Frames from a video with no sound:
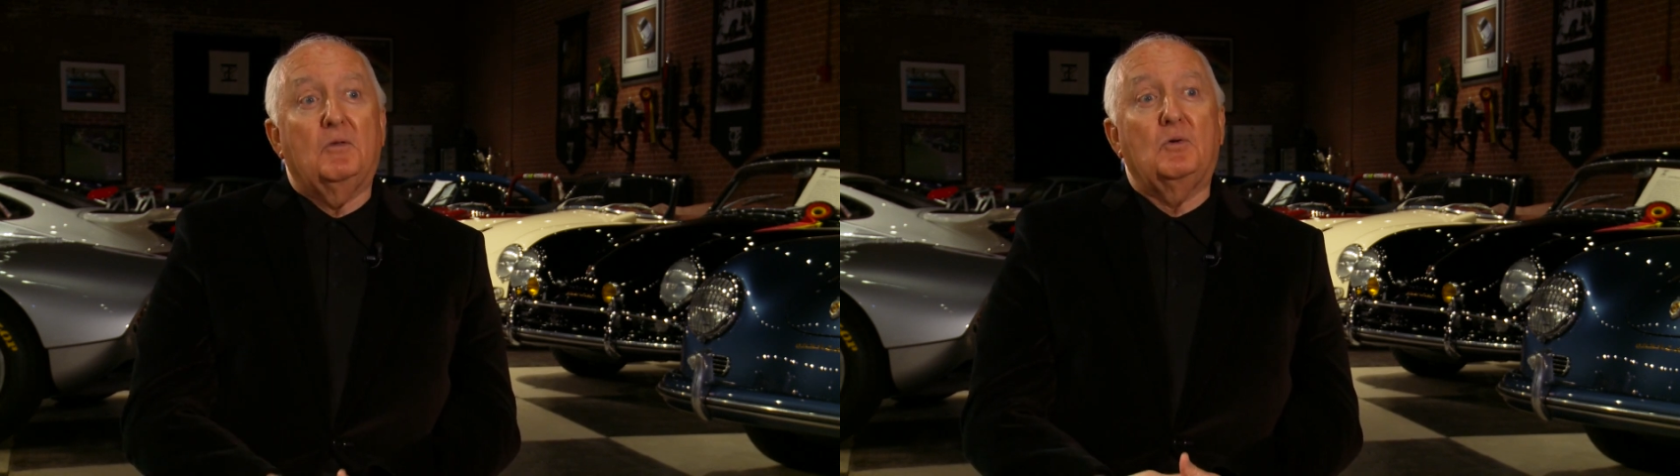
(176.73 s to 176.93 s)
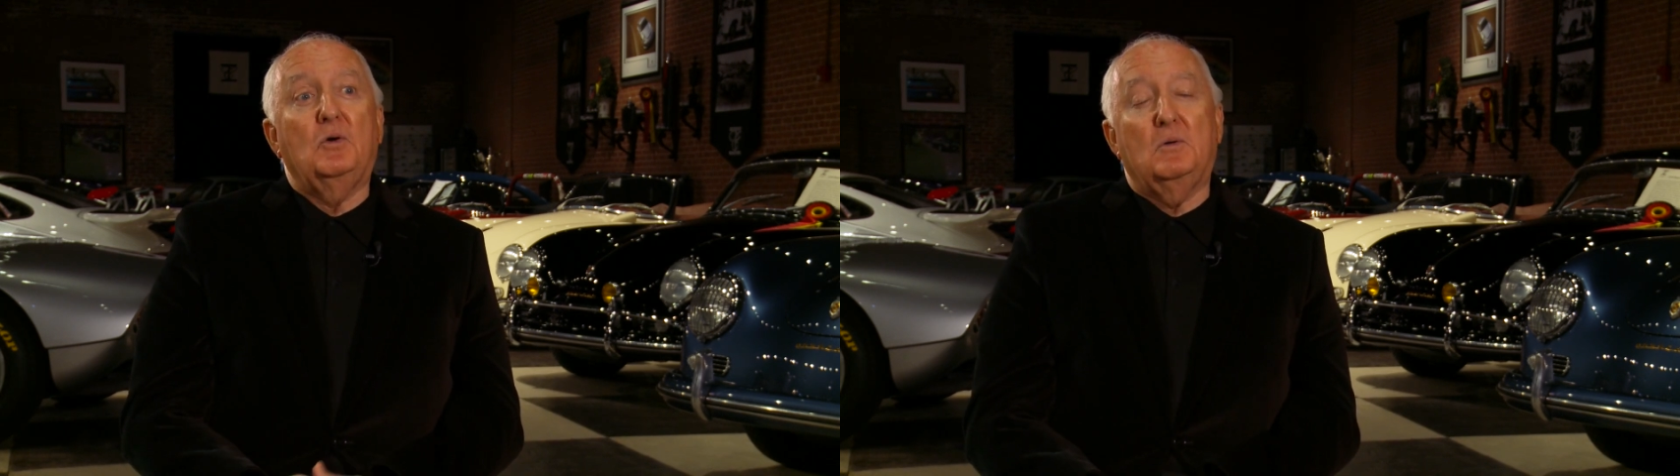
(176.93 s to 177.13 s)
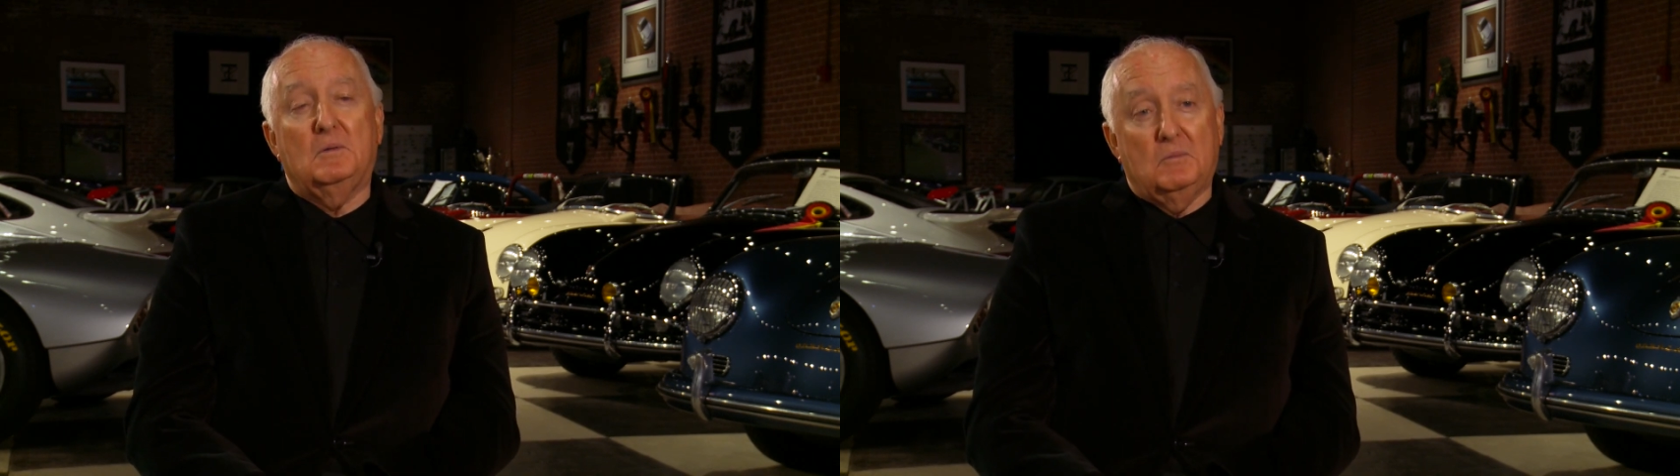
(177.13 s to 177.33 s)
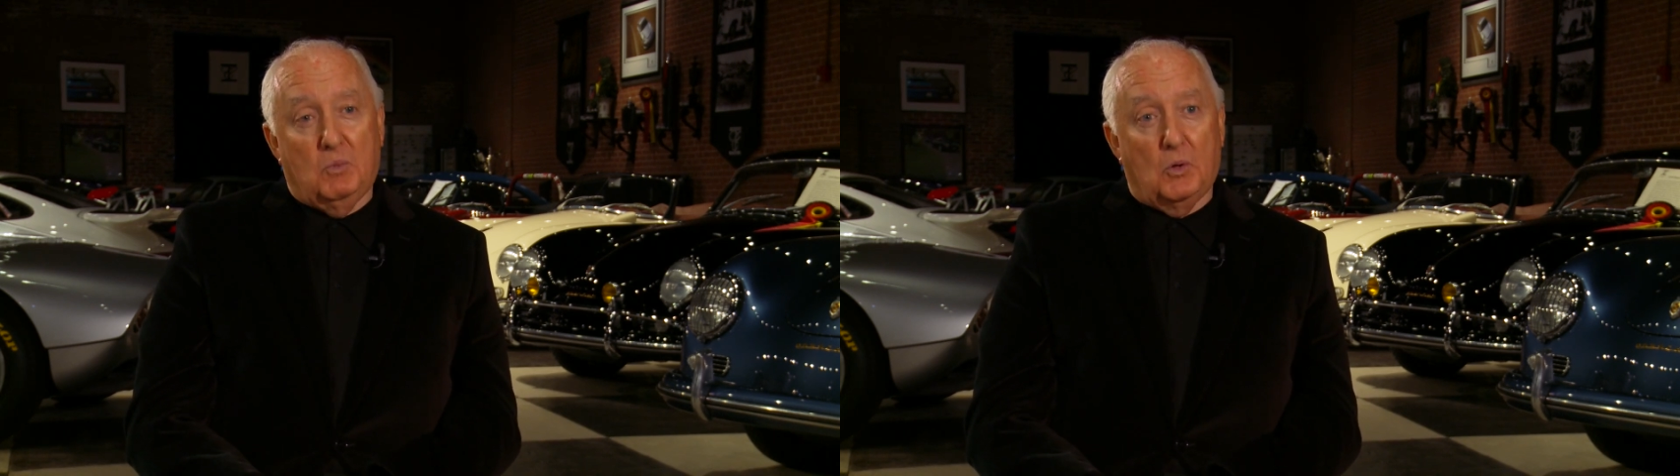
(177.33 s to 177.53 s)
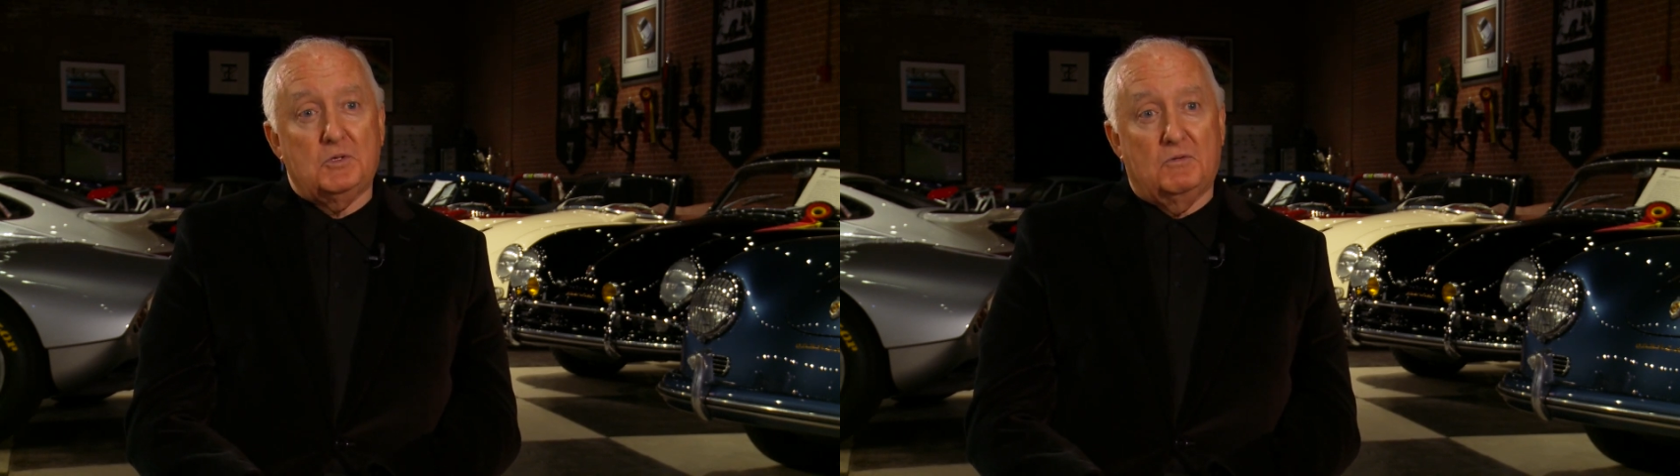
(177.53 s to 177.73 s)
through
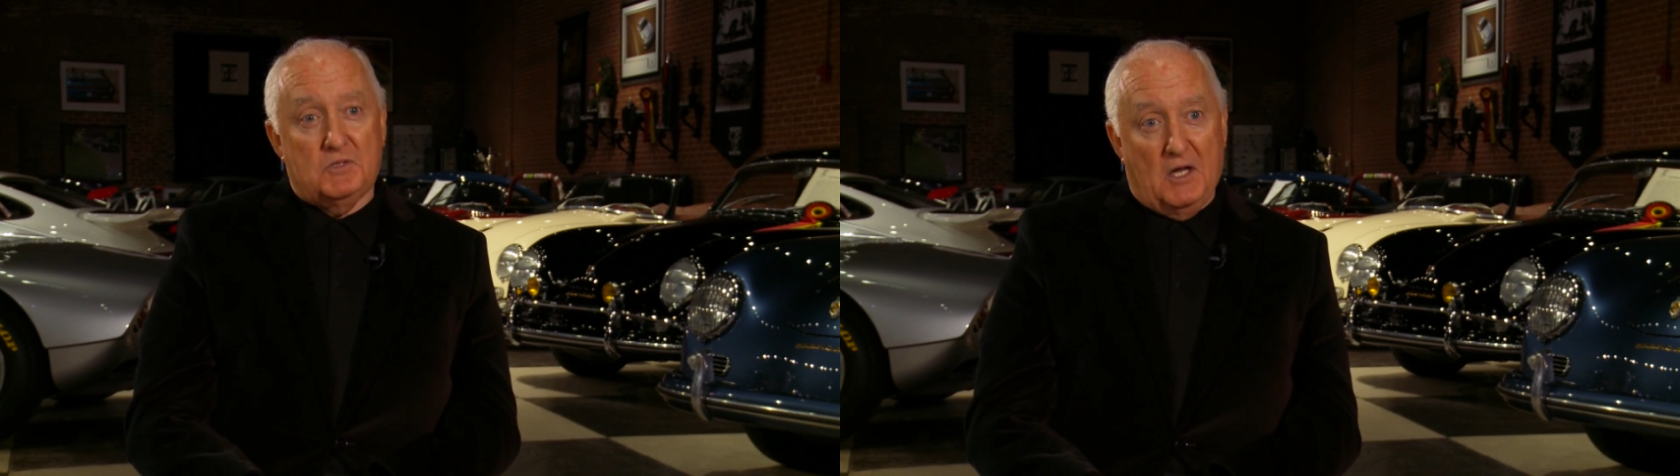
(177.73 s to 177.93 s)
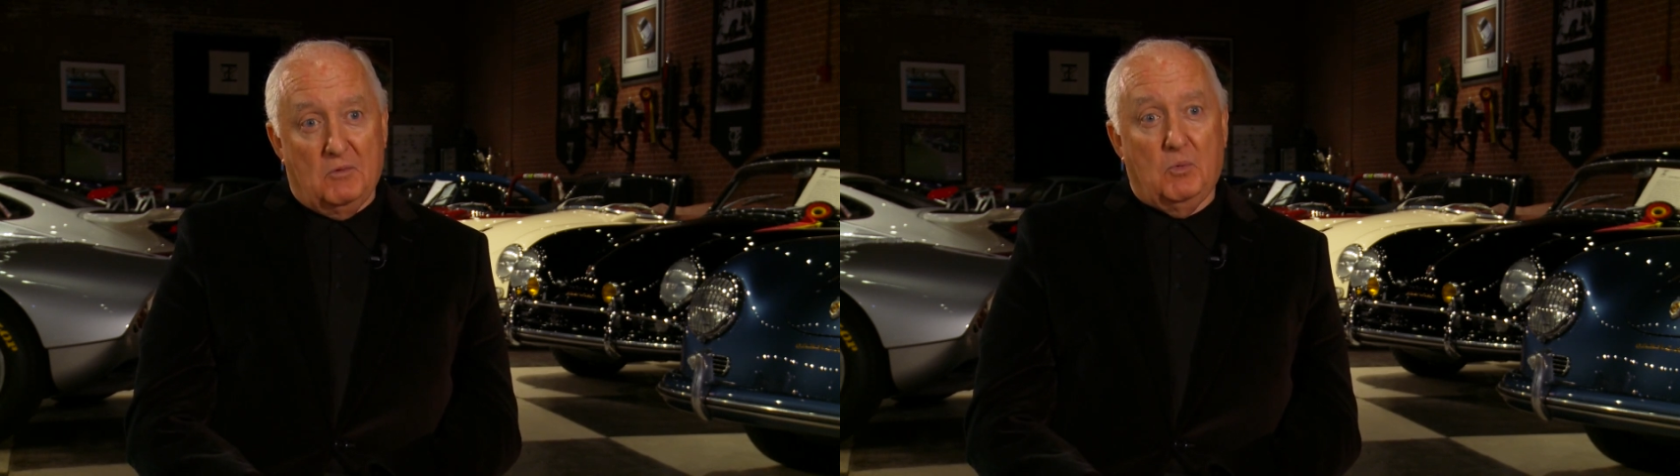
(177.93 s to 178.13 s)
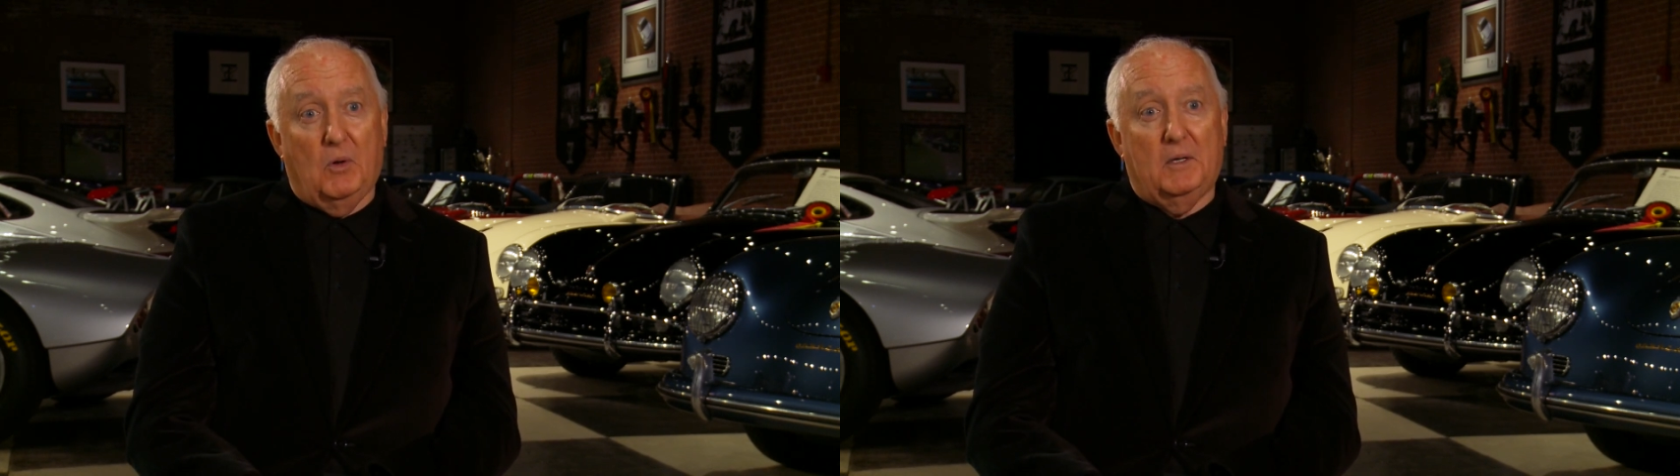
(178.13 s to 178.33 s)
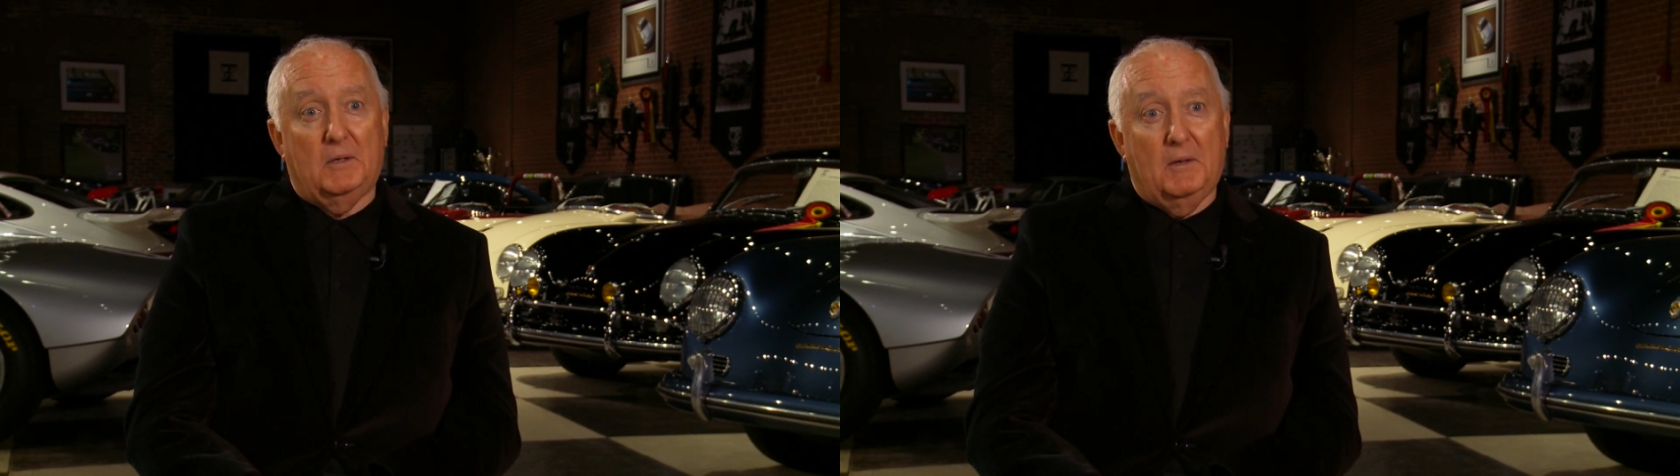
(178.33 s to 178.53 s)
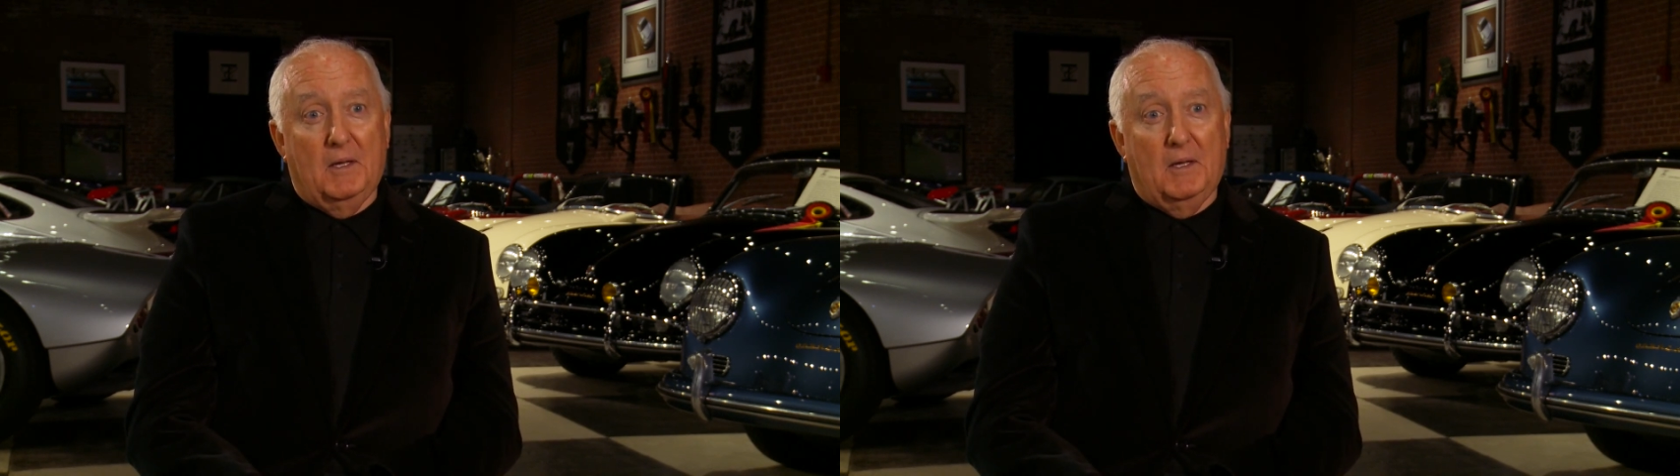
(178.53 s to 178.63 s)
Porsche Southpoint.